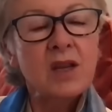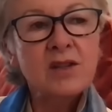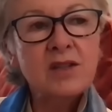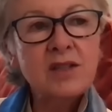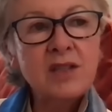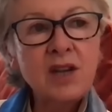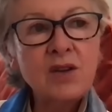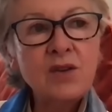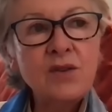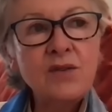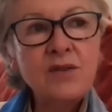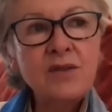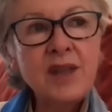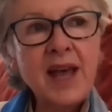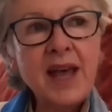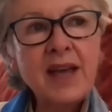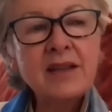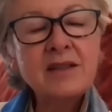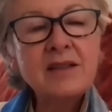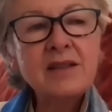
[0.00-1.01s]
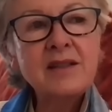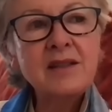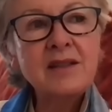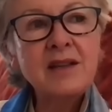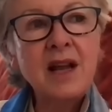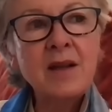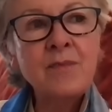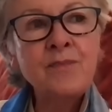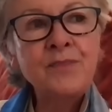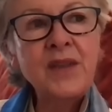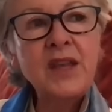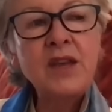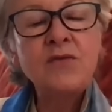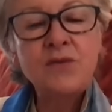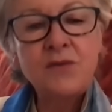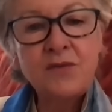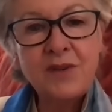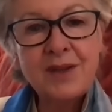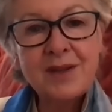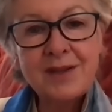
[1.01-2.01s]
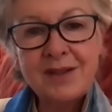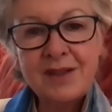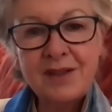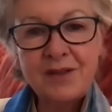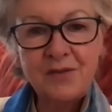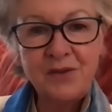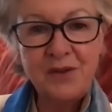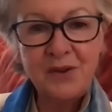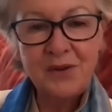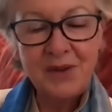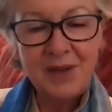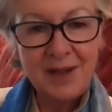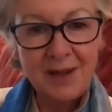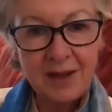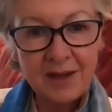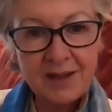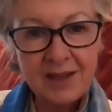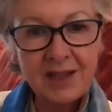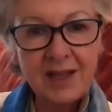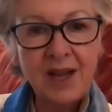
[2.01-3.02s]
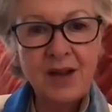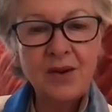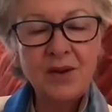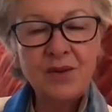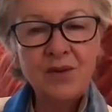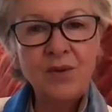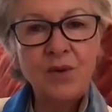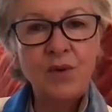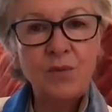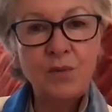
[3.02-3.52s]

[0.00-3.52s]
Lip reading: so that, even versus a few years ago,